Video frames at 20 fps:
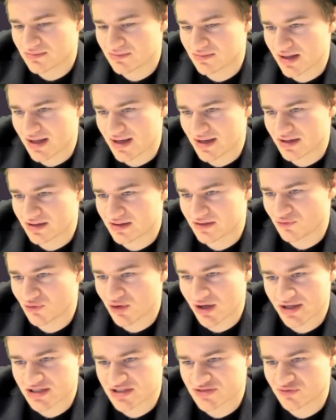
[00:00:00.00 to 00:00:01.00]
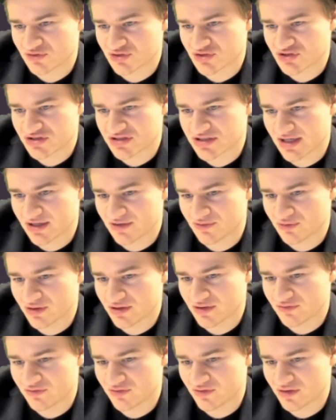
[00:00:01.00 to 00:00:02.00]
White is forced to take
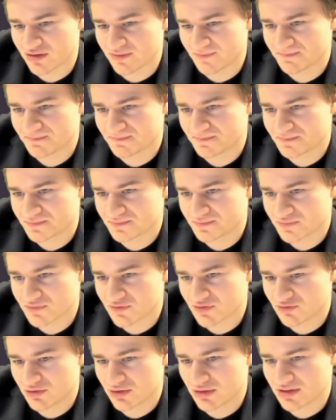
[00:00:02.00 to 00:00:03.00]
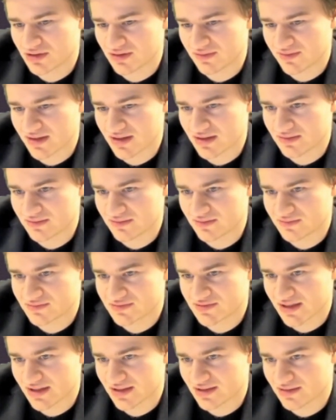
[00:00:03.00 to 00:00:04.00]
with the rook and then
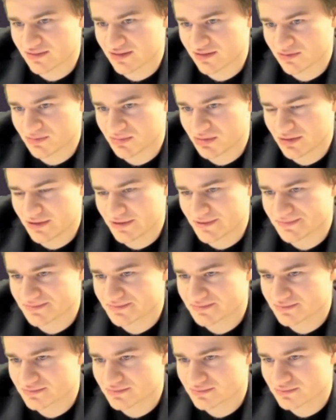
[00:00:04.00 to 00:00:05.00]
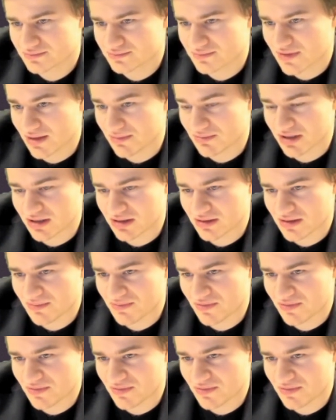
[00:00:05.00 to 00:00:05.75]
take another pawn. I mean,